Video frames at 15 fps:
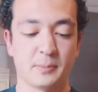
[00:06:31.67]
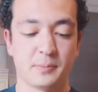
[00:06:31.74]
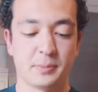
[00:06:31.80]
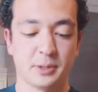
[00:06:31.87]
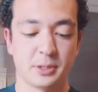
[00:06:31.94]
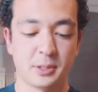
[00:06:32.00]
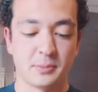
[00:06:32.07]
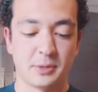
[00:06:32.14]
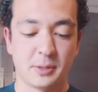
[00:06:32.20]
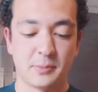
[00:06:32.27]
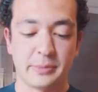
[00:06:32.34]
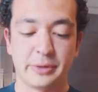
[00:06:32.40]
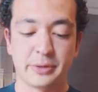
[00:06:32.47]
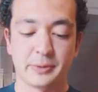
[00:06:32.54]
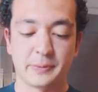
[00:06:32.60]
put some in the
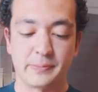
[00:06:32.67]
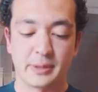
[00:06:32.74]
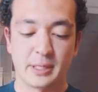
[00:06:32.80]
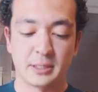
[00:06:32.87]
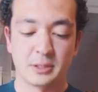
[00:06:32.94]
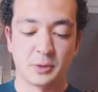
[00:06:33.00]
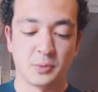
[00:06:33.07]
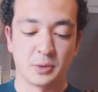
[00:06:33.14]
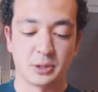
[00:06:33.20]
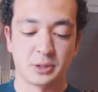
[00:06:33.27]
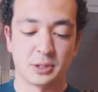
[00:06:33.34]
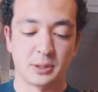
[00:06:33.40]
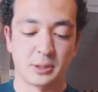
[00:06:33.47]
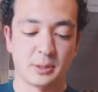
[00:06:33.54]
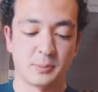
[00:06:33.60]
middle, and you want
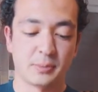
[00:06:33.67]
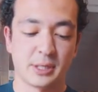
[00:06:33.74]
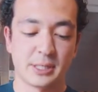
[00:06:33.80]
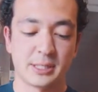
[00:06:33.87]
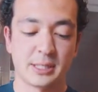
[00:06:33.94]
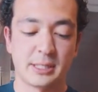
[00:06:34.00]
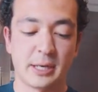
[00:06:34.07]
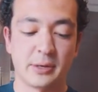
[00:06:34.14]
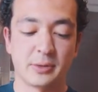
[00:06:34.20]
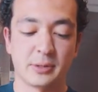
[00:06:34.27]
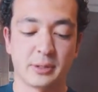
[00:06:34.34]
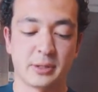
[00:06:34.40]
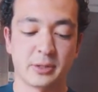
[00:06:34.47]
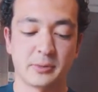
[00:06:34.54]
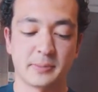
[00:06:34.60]
to press it down a
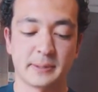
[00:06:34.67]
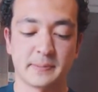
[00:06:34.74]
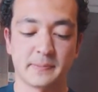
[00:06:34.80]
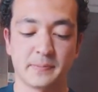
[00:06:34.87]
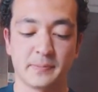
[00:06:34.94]
little bit.